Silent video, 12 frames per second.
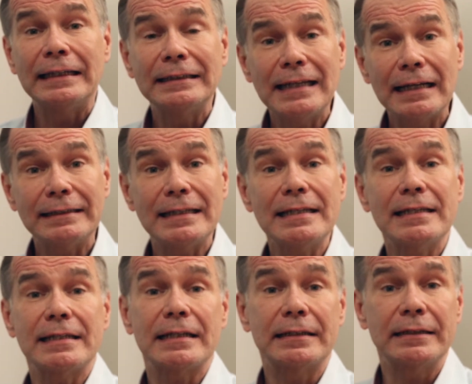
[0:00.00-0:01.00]
And that
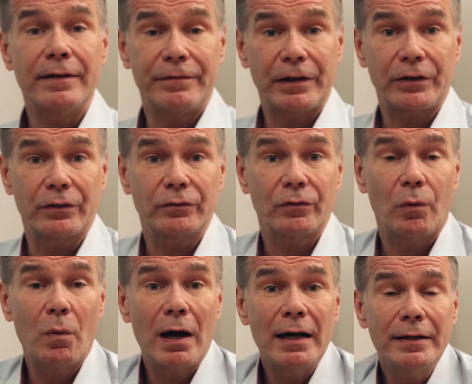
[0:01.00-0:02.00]
is
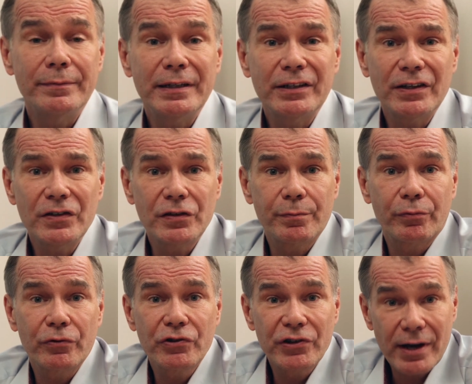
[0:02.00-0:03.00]
significant. Why?
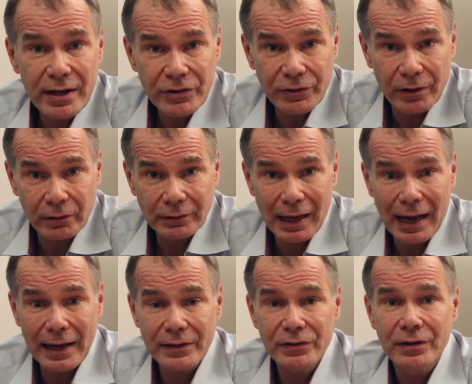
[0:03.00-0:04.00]
Because
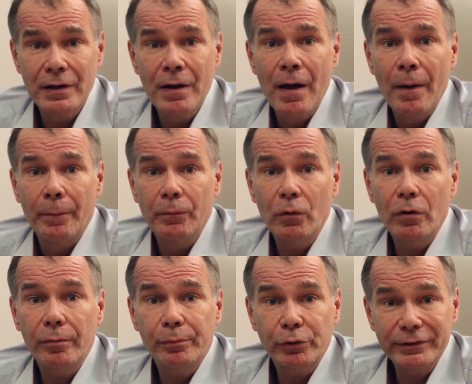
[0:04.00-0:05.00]
progesterone has
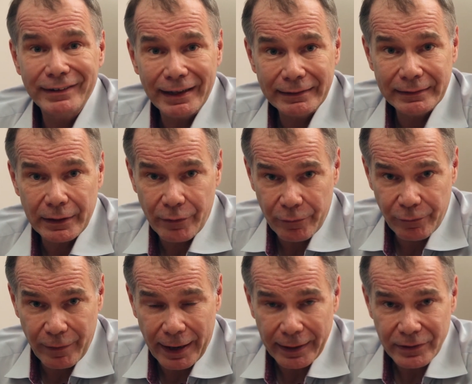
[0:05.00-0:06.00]
more protective
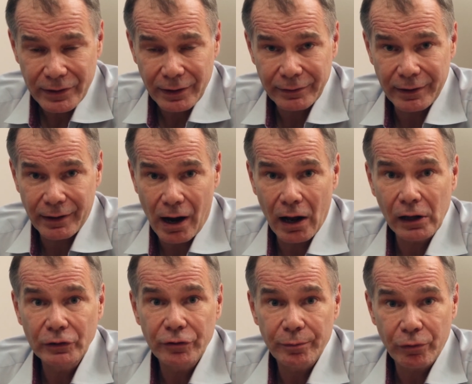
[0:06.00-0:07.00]
effects than
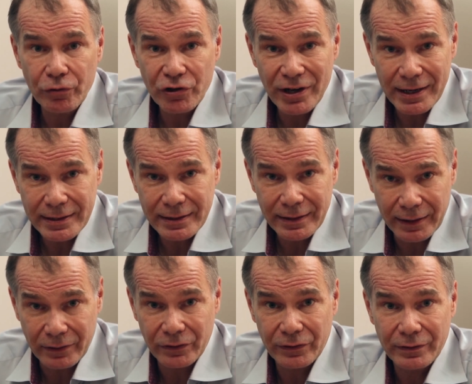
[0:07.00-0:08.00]
all the
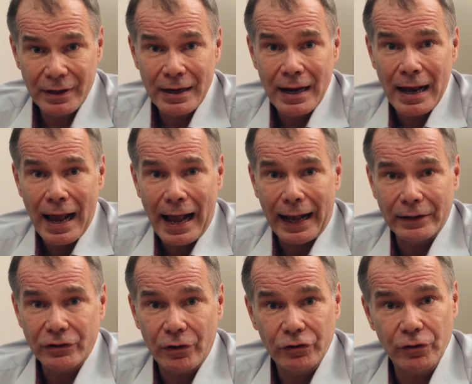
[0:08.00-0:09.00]
progestins.
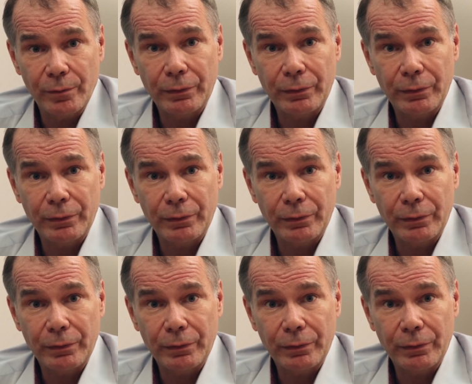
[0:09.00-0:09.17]
And